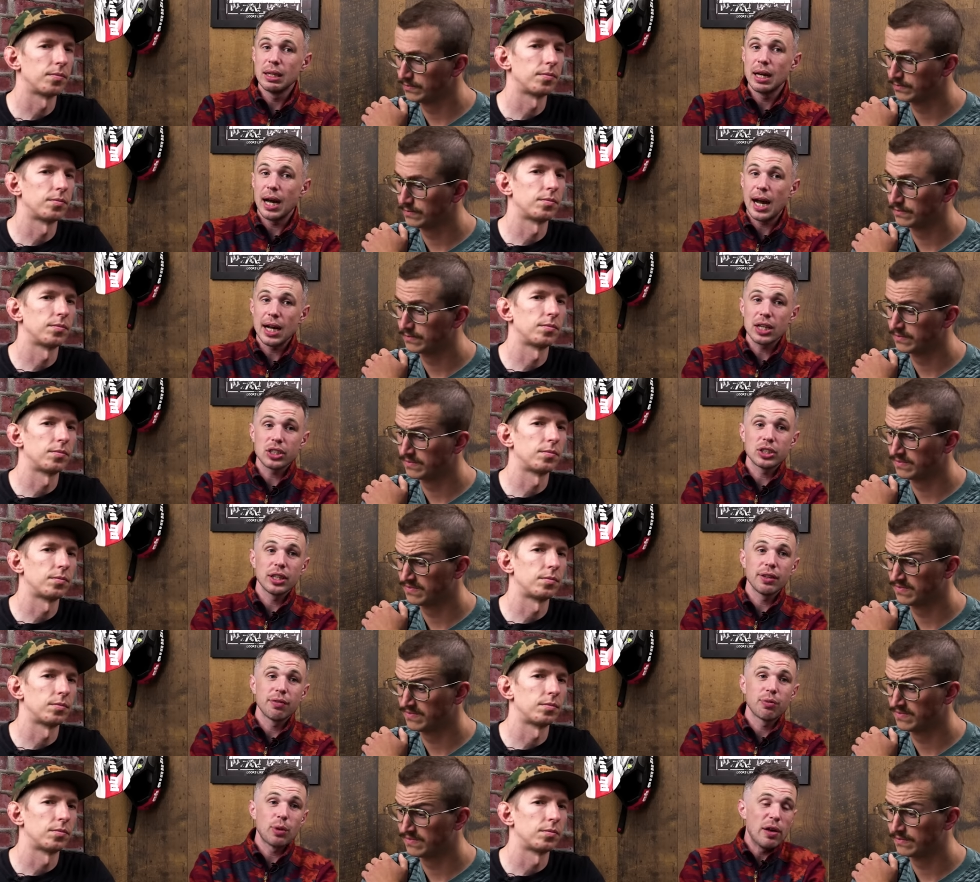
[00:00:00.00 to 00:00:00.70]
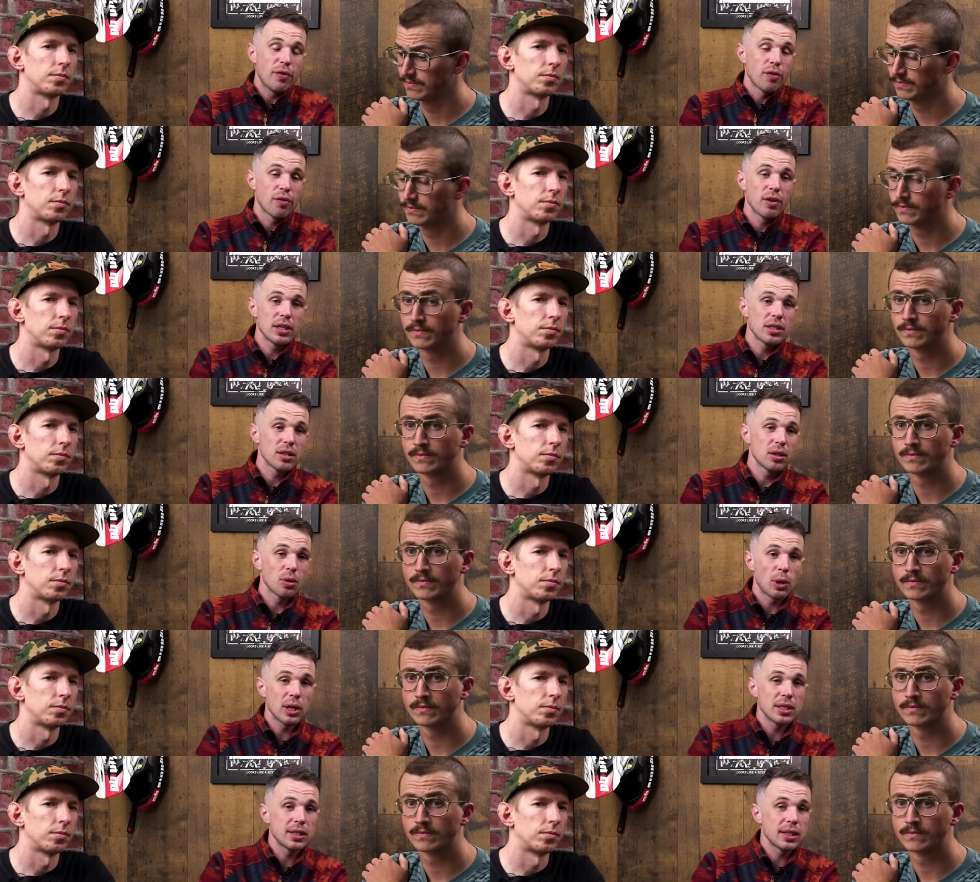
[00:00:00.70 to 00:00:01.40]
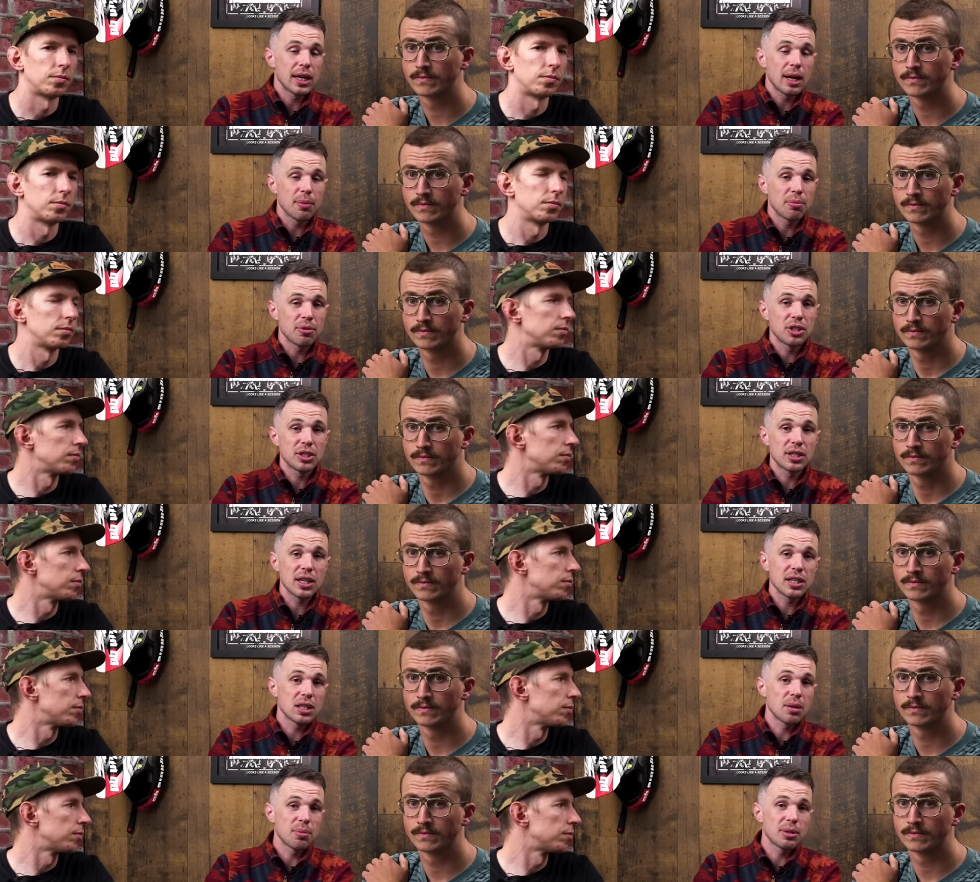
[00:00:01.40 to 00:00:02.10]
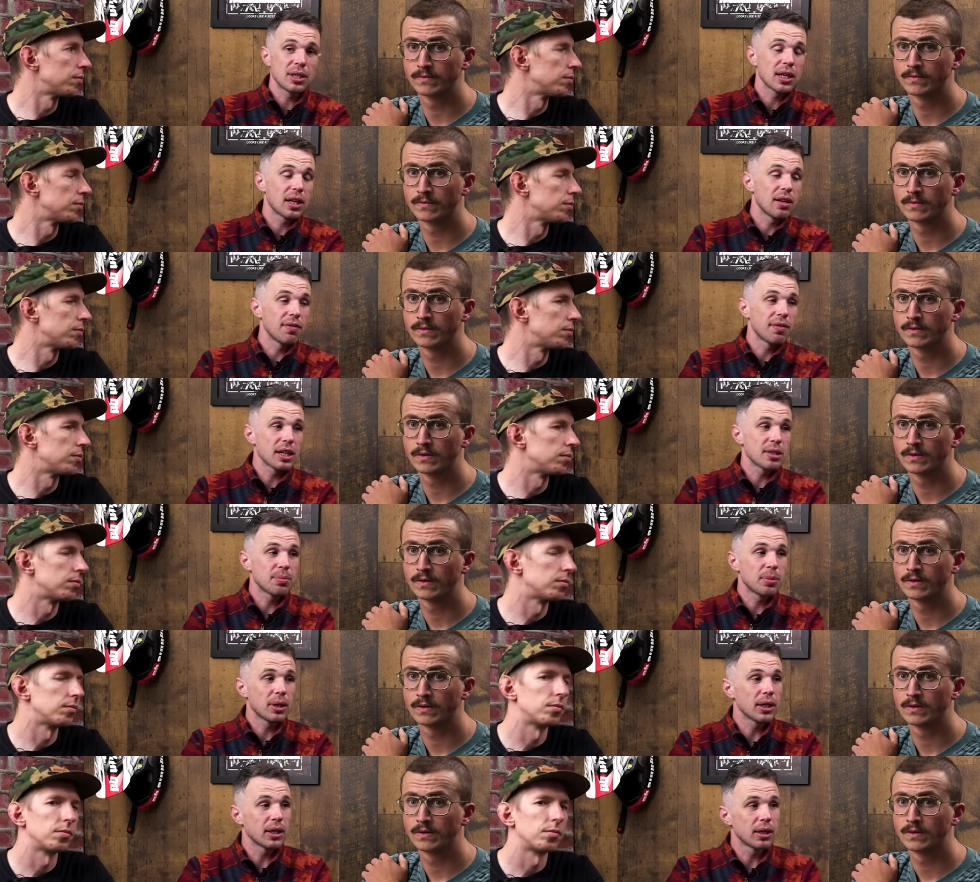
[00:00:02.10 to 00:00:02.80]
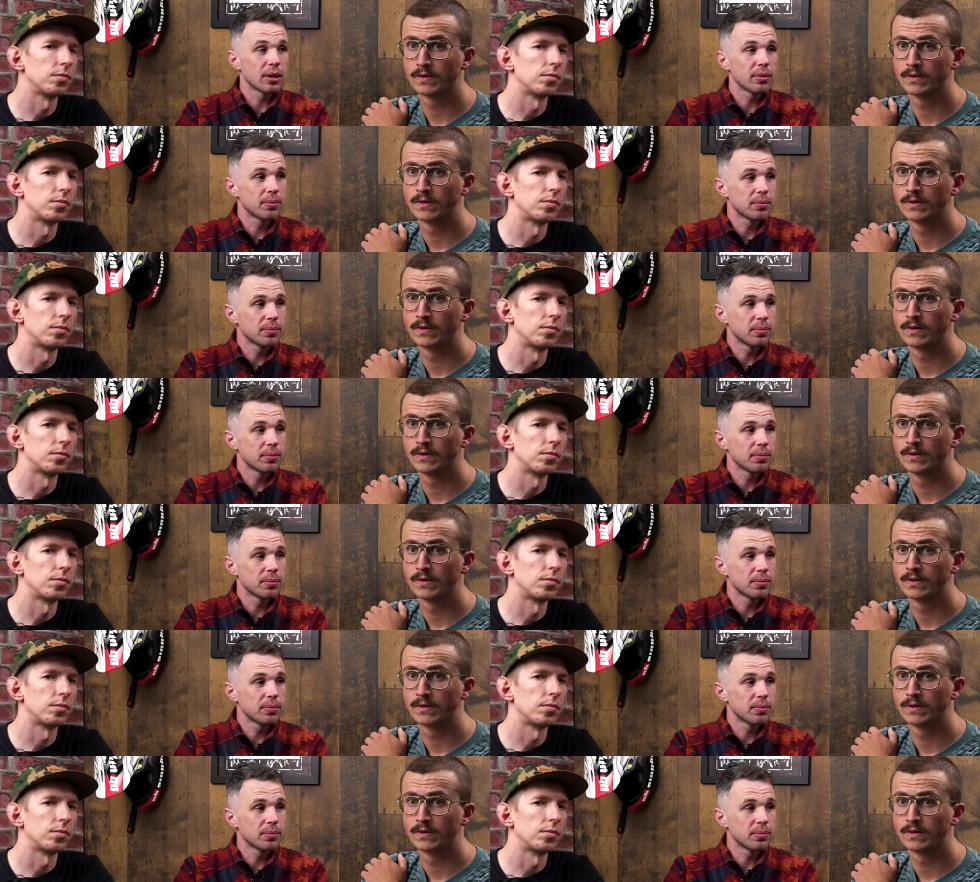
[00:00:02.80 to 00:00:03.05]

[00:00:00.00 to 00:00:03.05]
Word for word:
Speaker 1: actually, for whatever reason, the YT Capra just isn't a particularly fast bike?